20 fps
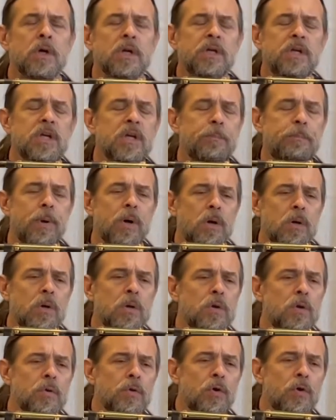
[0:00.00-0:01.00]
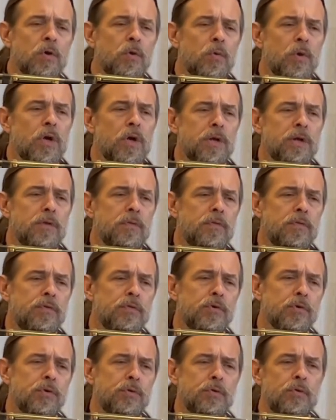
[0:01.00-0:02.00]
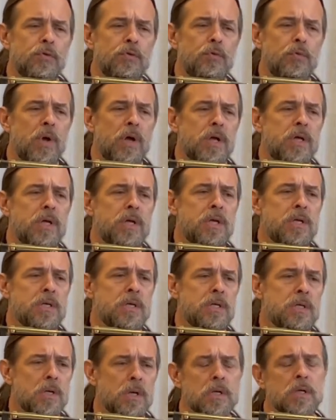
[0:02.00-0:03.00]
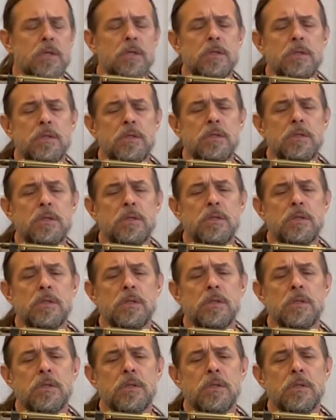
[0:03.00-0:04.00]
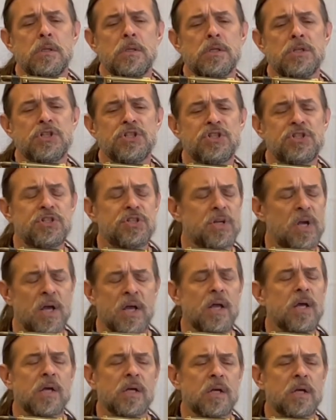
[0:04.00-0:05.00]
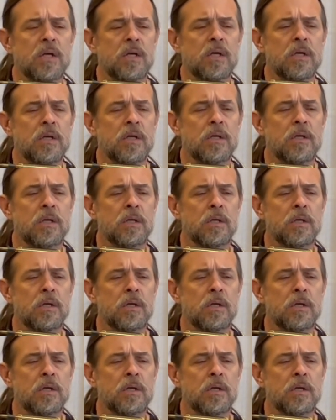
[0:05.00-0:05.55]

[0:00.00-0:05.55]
keep on running through the rain, shine.